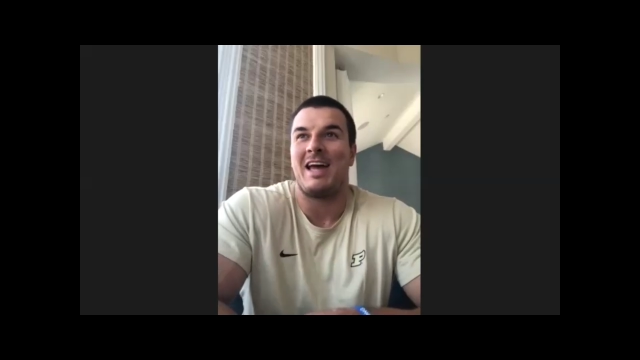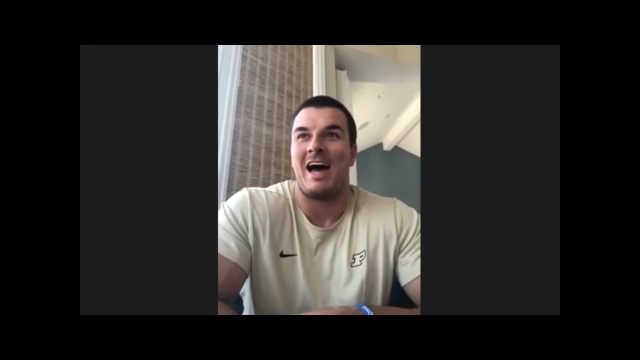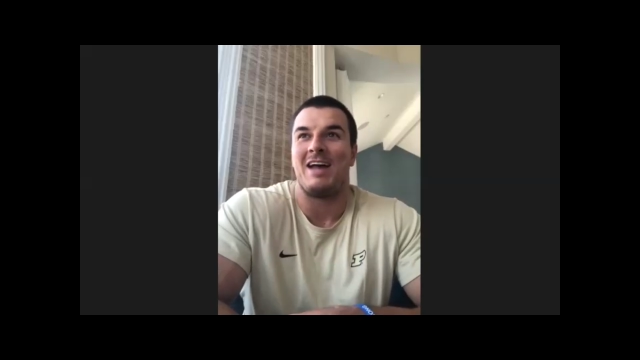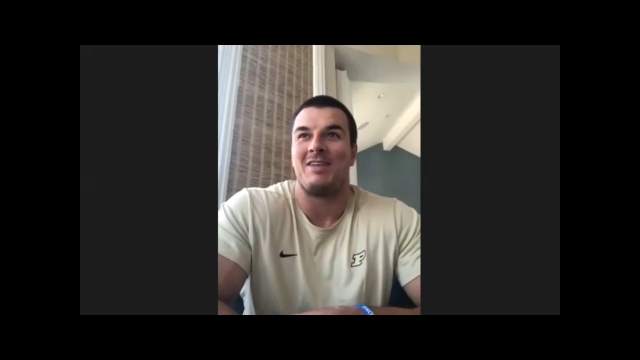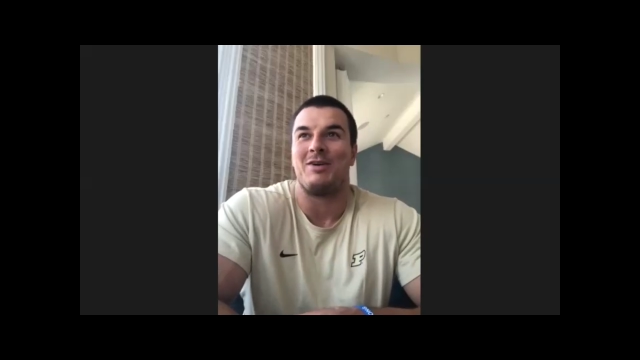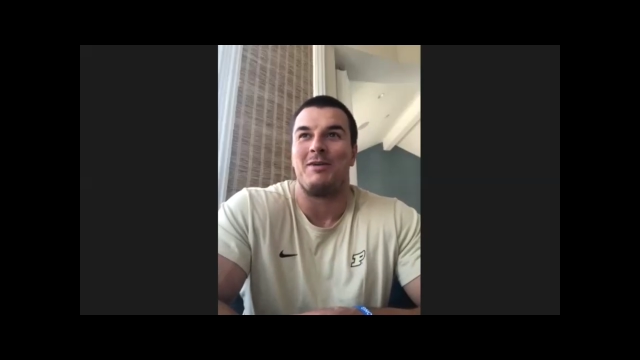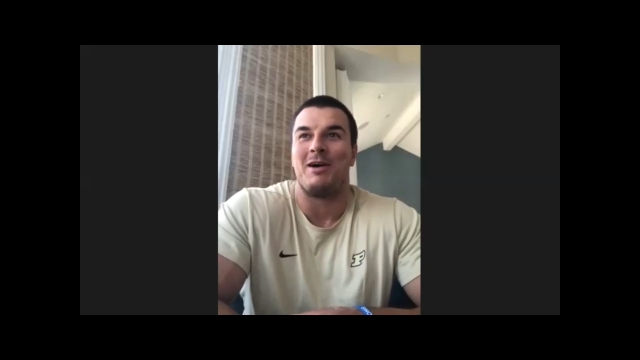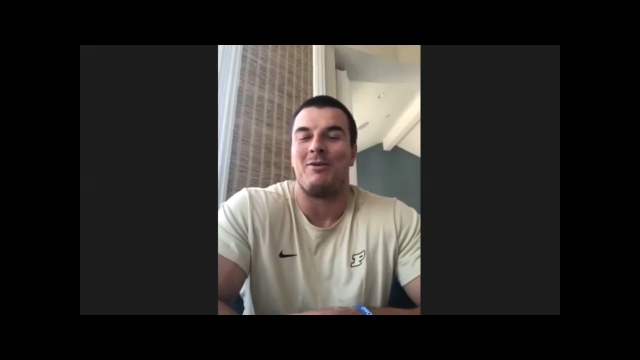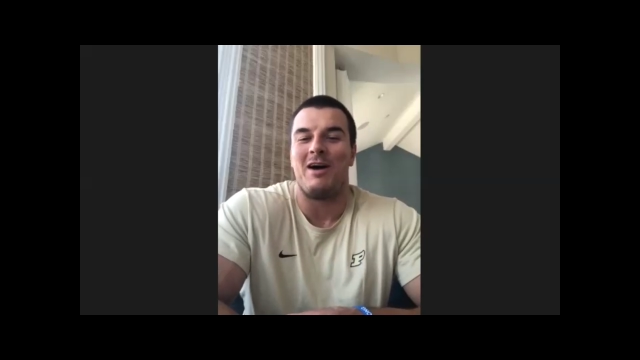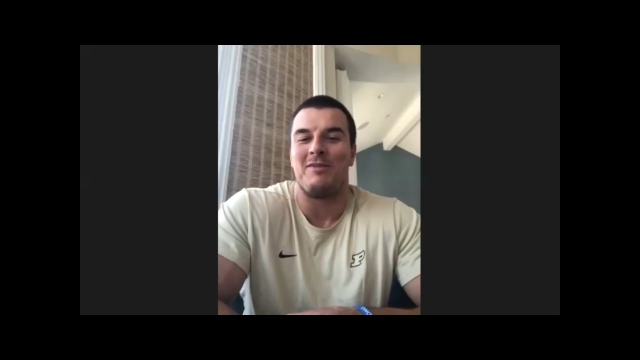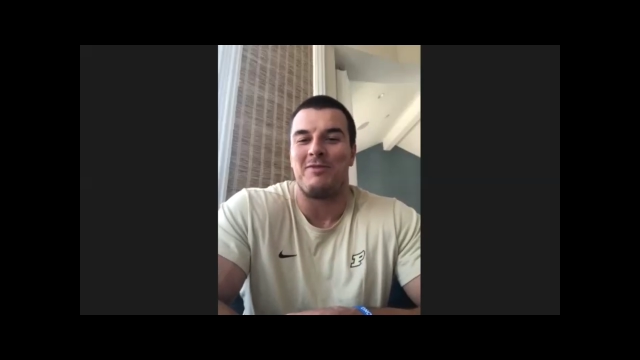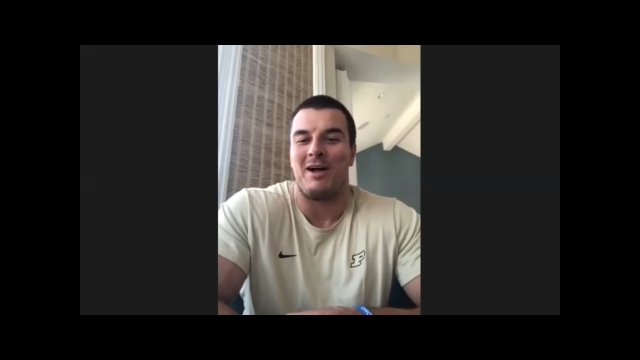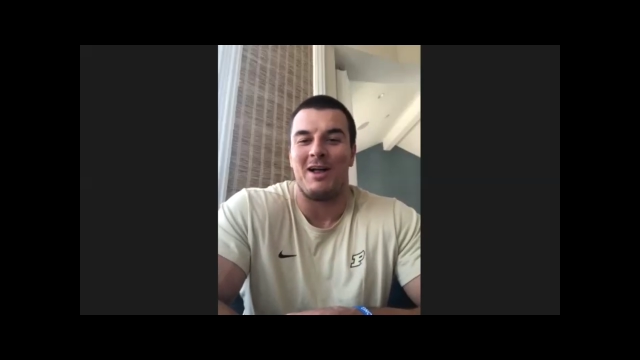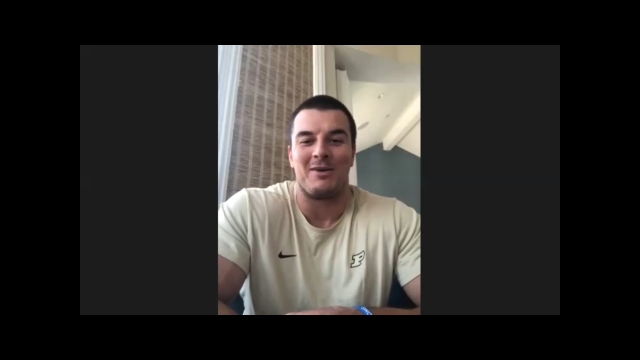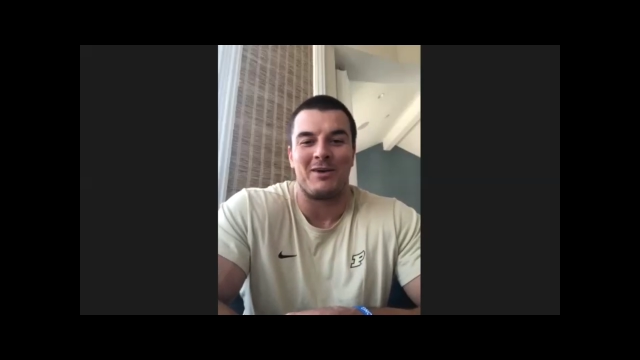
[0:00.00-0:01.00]
told my
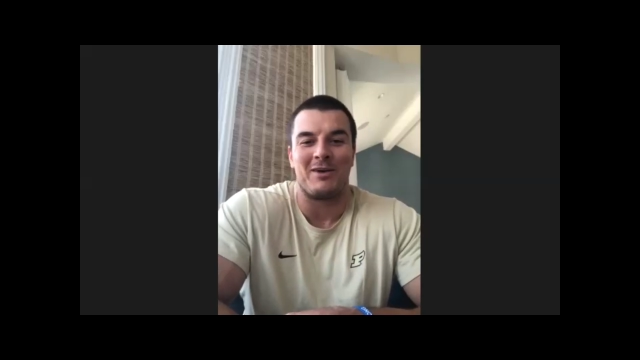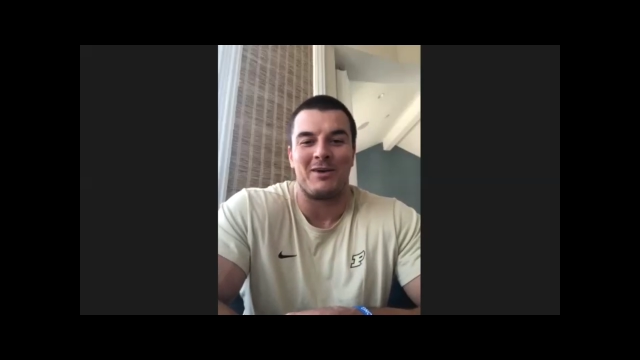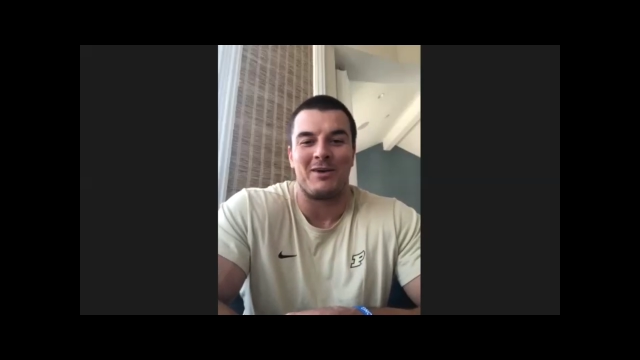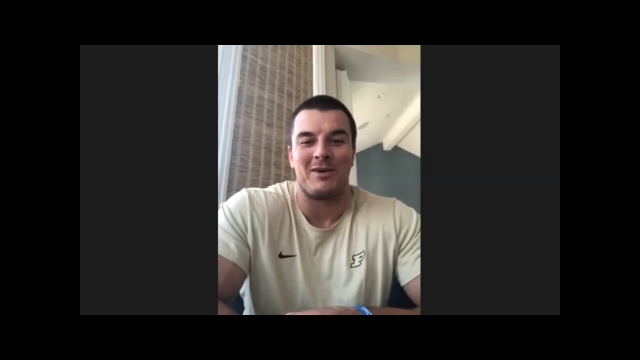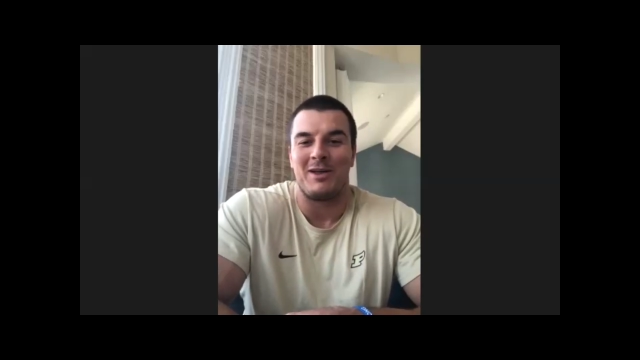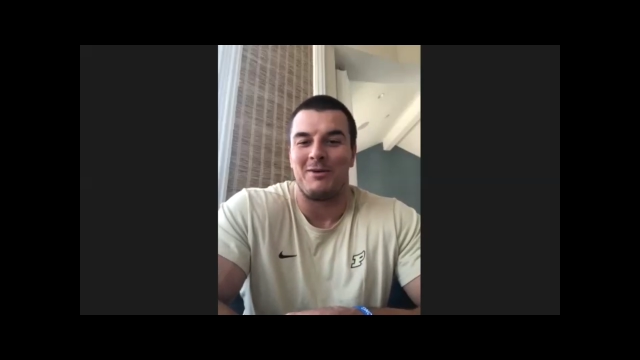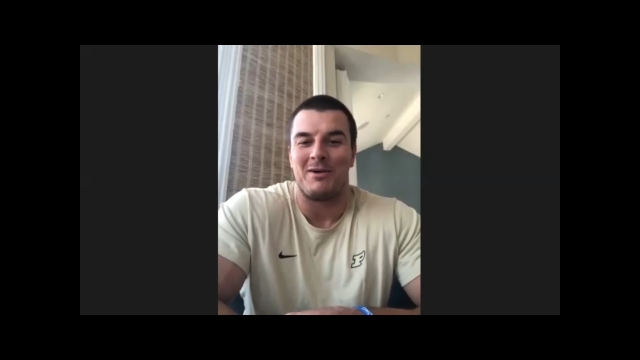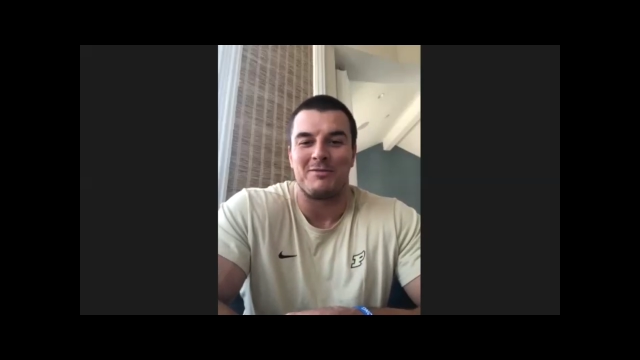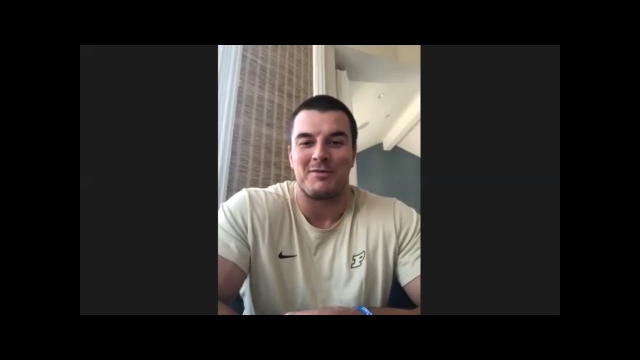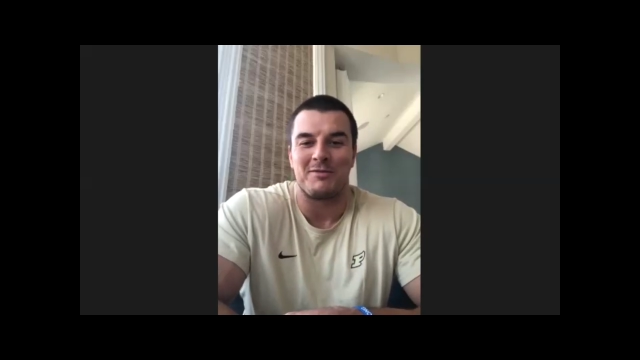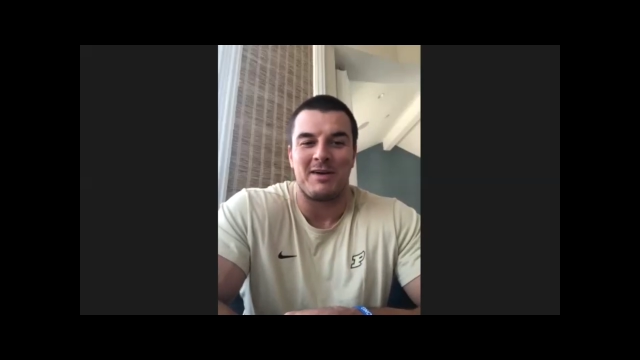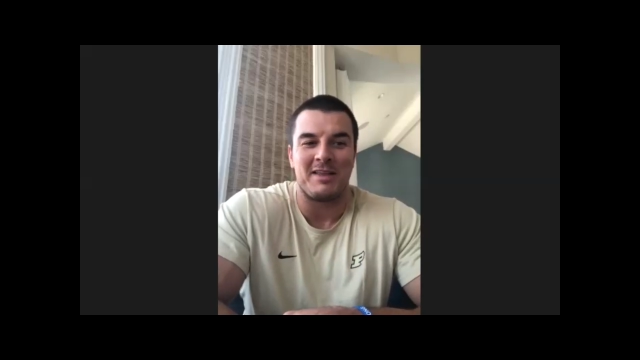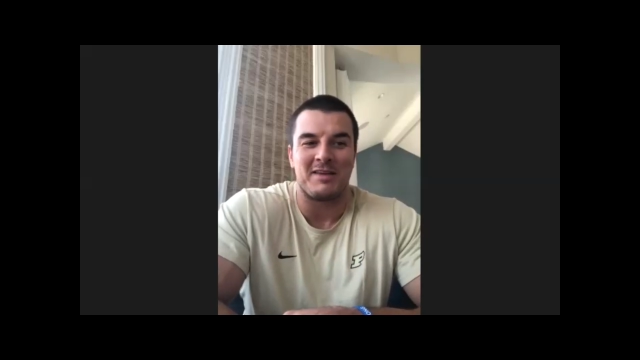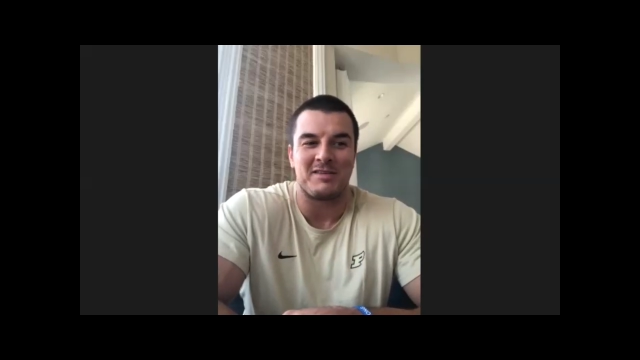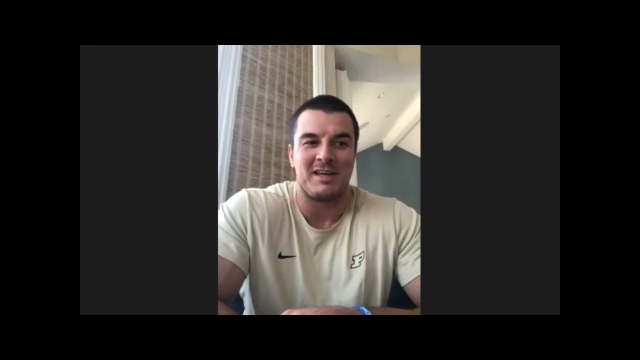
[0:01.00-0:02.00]
wife all I really want
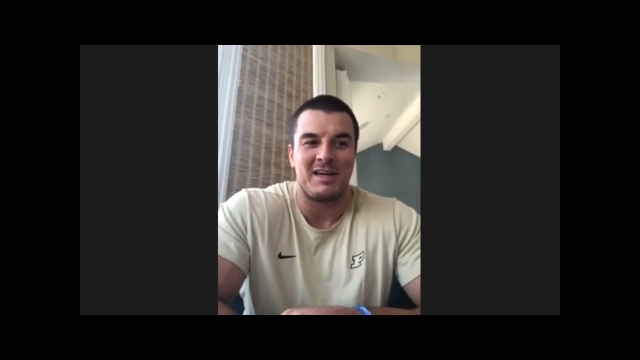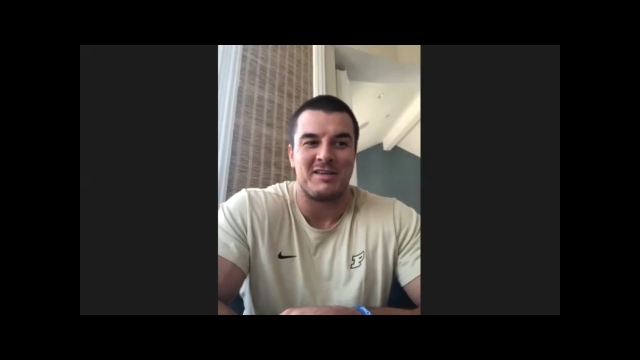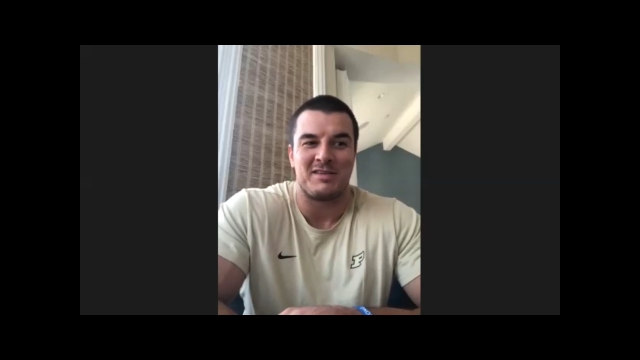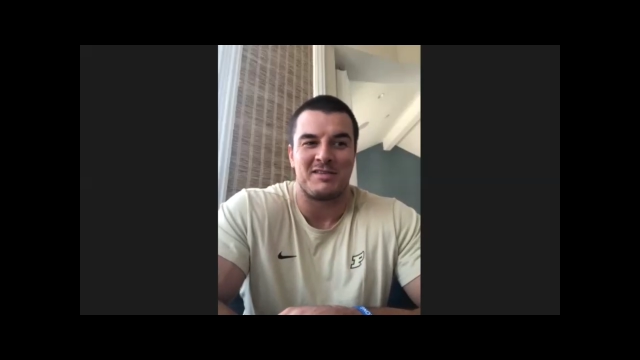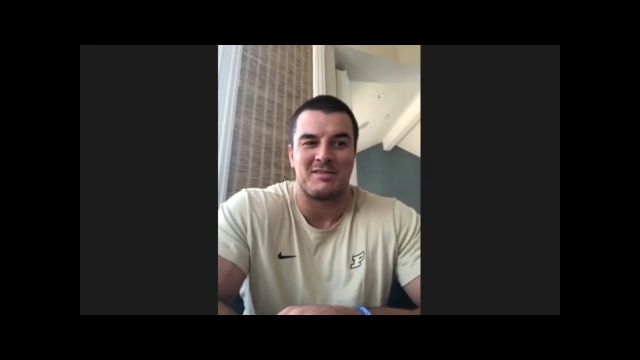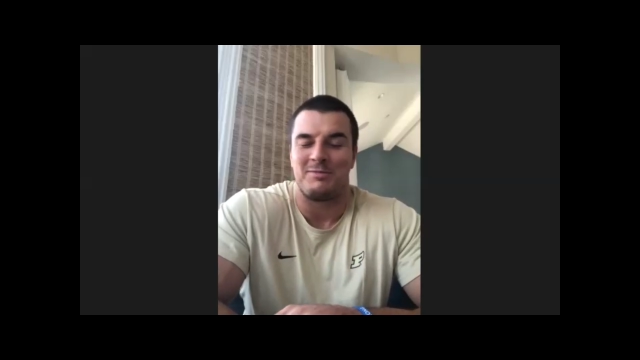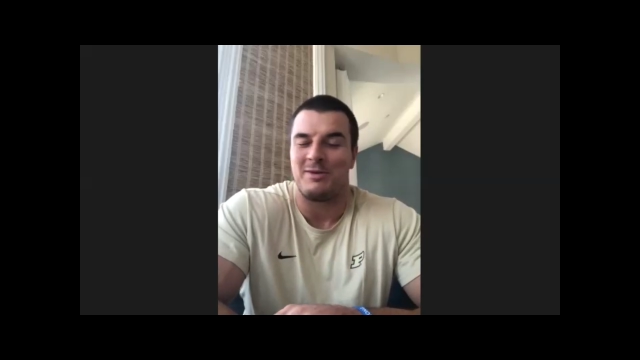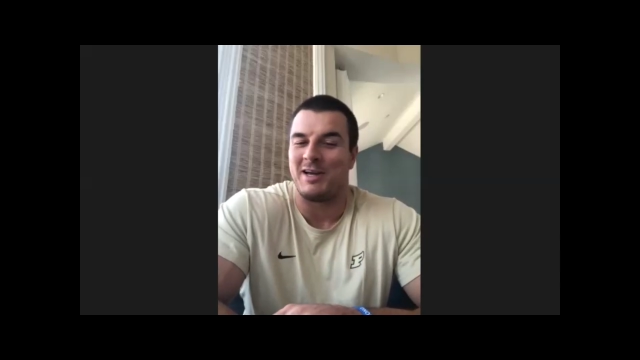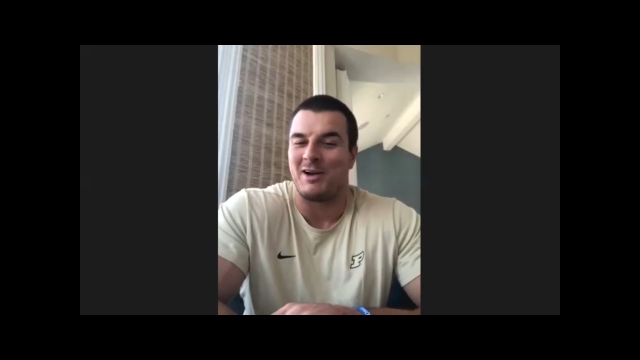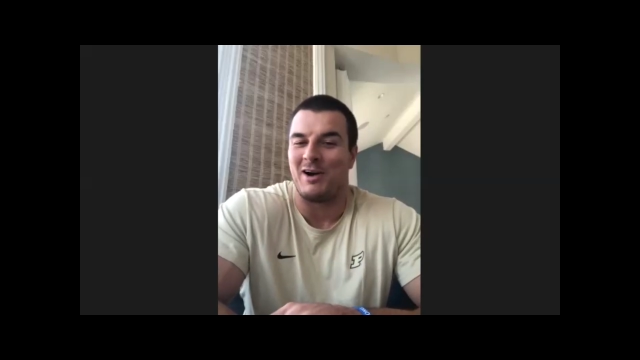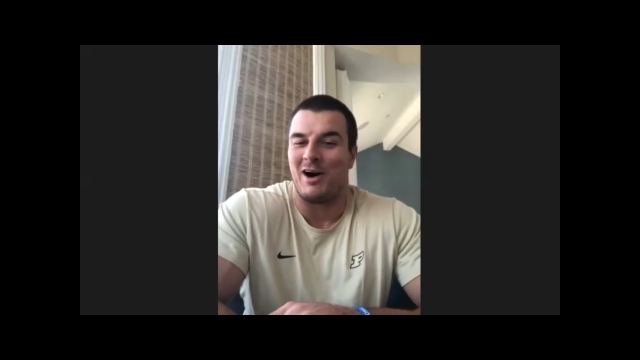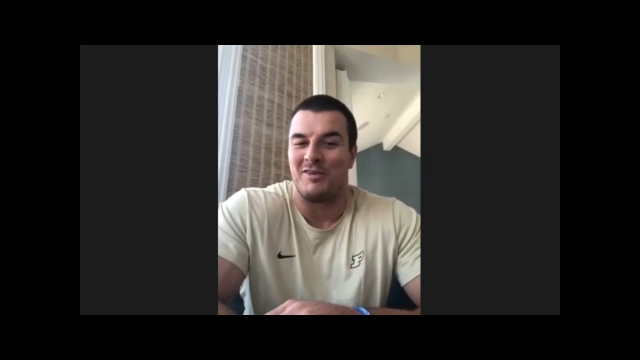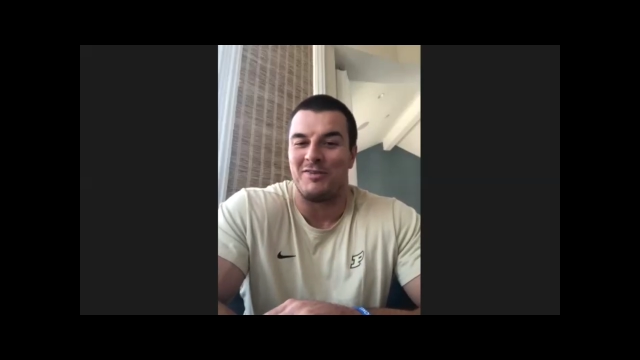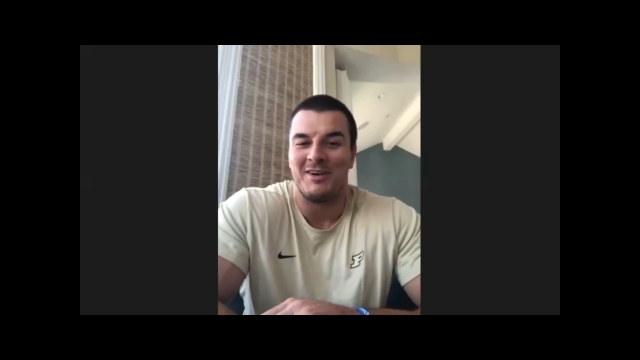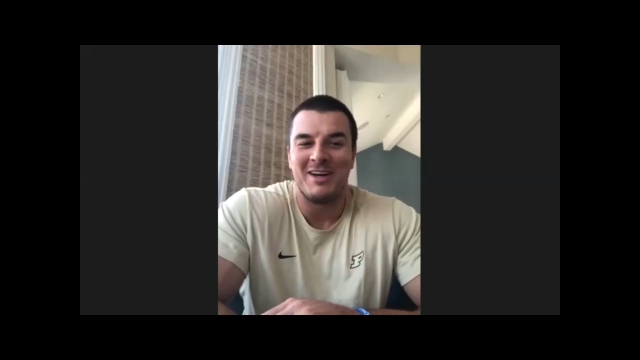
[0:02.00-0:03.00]
for Father's Day is just to play
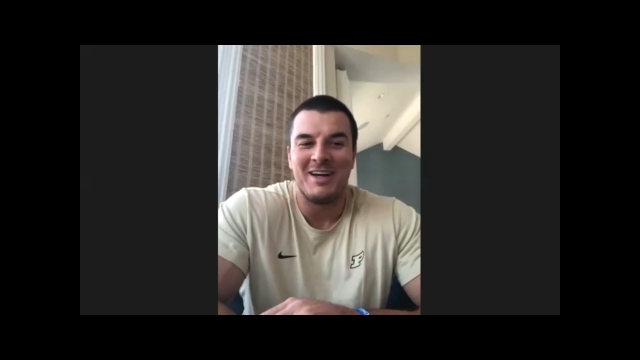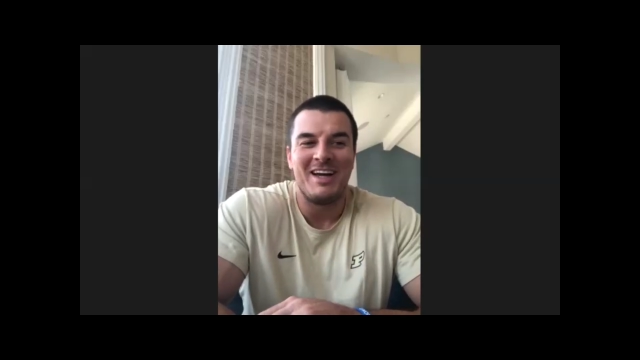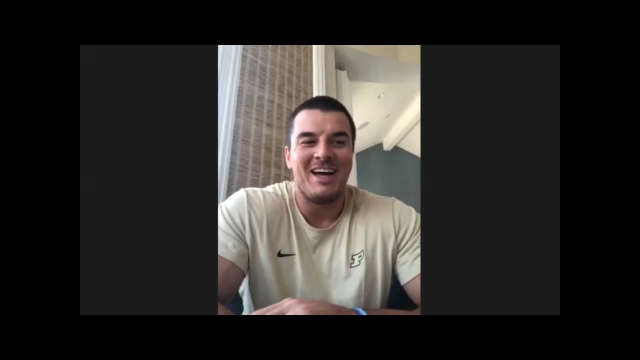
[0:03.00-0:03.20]
golf.